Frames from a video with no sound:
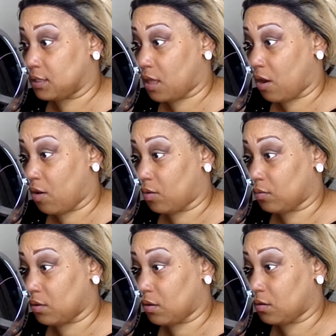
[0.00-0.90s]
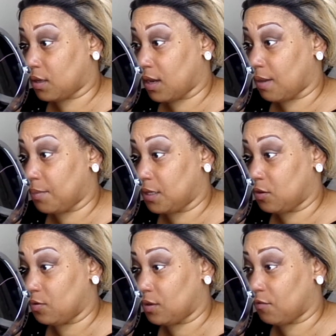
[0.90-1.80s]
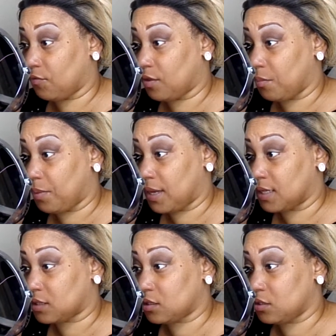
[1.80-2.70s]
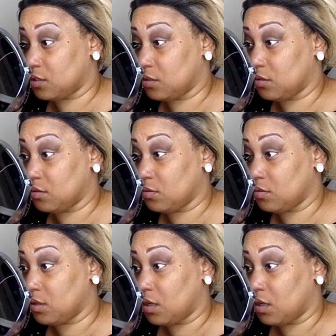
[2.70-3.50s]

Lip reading: thought, okay, I've been doing it for the past 2